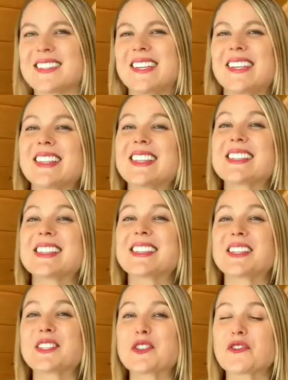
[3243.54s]
See, this is
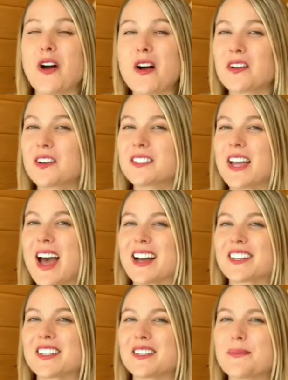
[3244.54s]
a strong call to
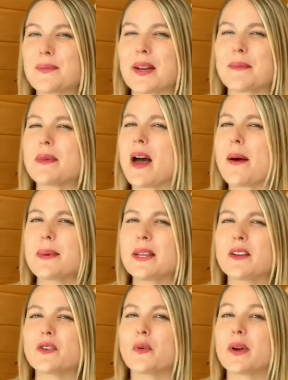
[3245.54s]
action, but I'm not being
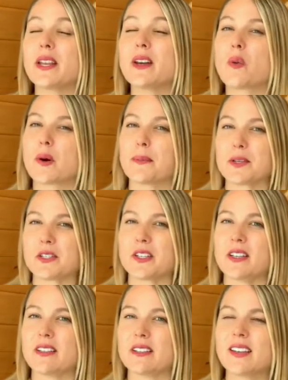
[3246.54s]
annoying or
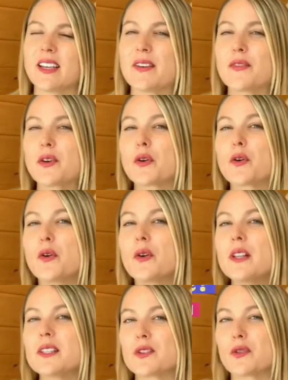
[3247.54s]
pushy. If your
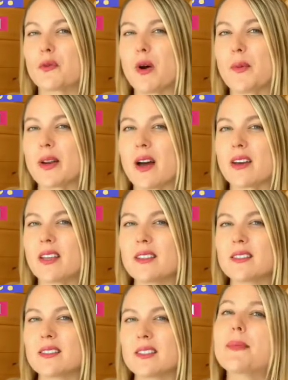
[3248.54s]
goal is to grow an
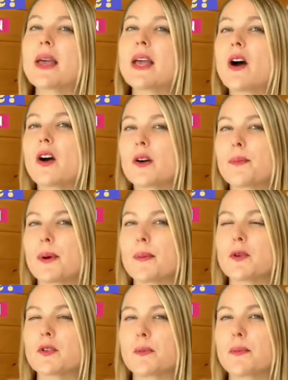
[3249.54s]
audience, make hard
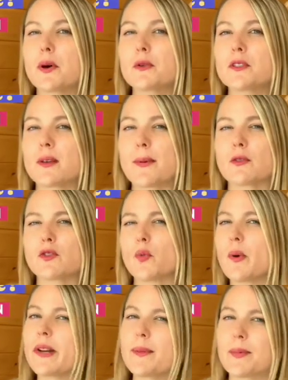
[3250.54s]
promotion posts about
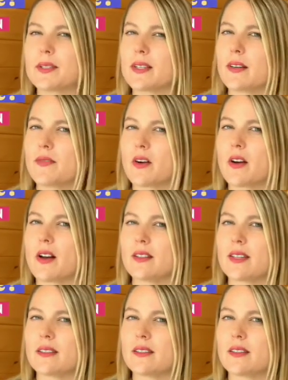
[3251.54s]
20% of your
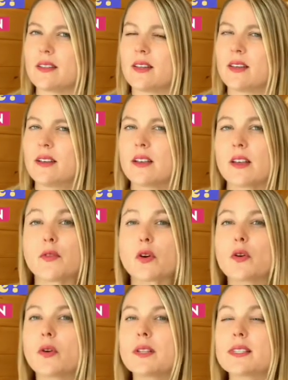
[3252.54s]
content. If your
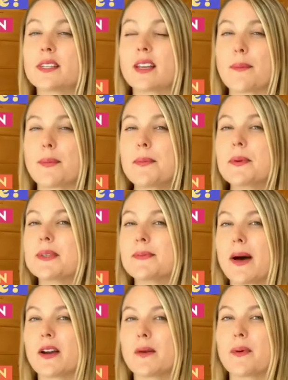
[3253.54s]
goal is to get people to
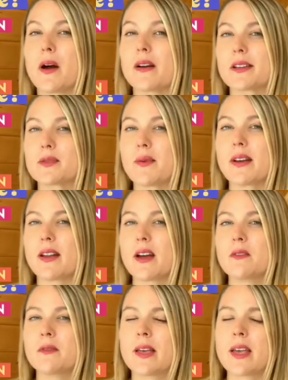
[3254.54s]
buy your products right
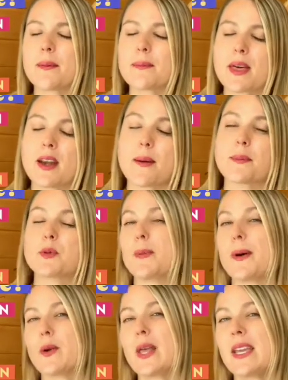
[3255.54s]
now, amp that up to about